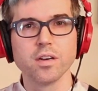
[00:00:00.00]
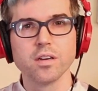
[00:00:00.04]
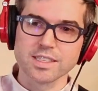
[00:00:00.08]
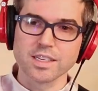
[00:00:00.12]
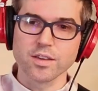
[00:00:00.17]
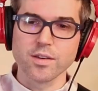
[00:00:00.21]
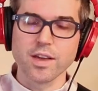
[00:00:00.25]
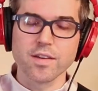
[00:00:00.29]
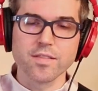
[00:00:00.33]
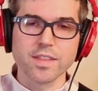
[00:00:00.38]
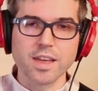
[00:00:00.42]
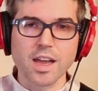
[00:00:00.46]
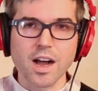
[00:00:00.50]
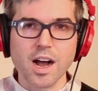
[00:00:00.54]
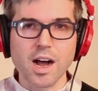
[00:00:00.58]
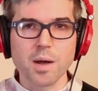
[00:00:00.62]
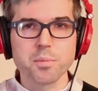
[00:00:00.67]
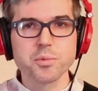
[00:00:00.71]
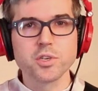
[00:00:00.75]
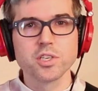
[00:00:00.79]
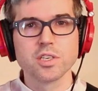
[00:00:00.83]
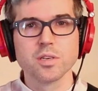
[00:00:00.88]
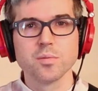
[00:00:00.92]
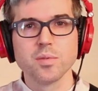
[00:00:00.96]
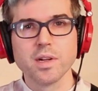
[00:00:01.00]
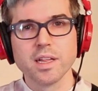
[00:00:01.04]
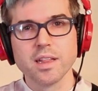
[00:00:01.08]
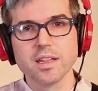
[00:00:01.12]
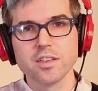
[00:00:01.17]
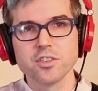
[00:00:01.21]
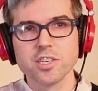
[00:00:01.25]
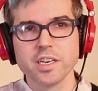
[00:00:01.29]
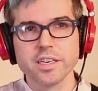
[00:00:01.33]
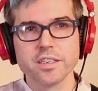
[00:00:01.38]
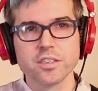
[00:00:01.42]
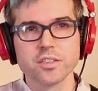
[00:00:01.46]
It's like you have the option to play
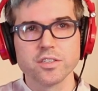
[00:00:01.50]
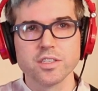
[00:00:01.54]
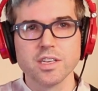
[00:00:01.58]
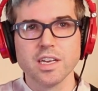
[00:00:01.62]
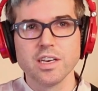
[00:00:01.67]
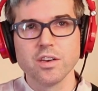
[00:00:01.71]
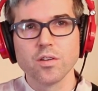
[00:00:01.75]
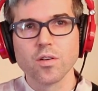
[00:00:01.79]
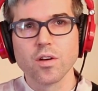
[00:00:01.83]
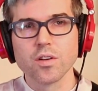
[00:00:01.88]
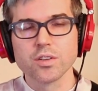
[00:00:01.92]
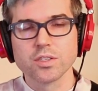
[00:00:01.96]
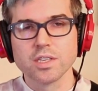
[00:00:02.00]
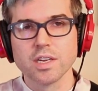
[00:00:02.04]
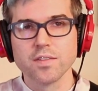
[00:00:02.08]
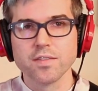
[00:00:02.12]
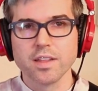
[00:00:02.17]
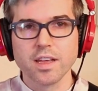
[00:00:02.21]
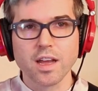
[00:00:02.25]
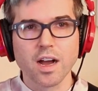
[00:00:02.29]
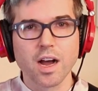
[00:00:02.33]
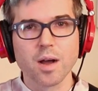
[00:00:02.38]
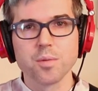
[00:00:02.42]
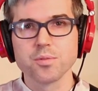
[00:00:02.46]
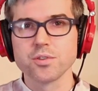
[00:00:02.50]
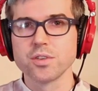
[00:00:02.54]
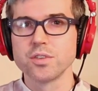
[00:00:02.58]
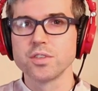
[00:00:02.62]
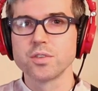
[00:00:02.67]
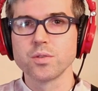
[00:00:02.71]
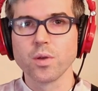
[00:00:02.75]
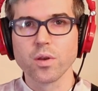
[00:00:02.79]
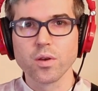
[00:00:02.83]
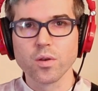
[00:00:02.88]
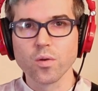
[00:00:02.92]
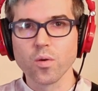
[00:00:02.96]
the changes, and you also have the option
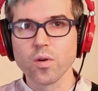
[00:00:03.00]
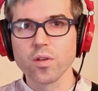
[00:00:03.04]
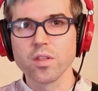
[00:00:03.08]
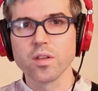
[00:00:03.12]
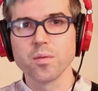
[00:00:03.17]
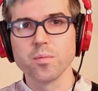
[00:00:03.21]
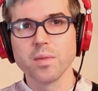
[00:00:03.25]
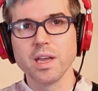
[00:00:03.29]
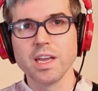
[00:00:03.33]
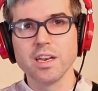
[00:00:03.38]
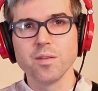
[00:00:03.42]
to ignore them,